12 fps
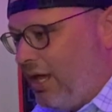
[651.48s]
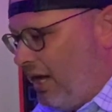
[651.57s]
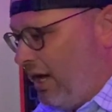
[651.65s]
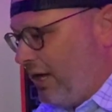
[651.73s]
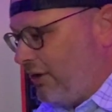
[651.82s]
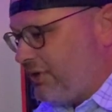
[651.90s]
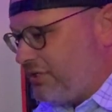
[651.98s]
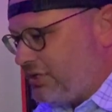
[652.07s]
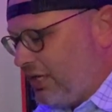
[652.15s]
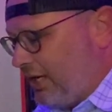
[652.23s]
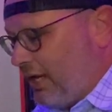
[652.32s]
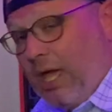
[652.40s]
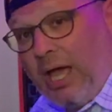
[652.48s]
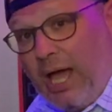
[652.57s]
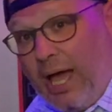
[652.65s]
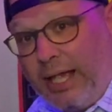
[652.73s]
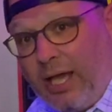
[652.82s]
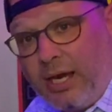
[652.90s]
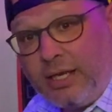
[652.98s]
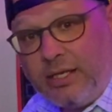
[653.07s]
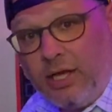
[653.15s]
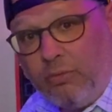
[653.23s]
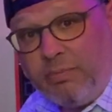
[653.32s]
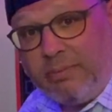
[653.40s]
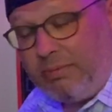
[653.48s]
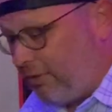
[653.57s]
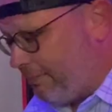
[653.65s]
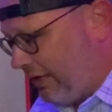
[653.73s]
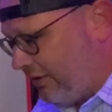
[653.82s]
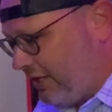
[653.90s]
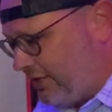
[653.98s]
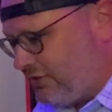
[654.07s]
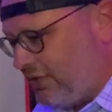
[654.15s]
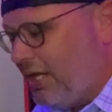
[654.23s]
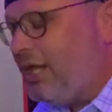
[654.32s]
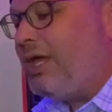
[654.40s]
I always think, I gotta tell people about this.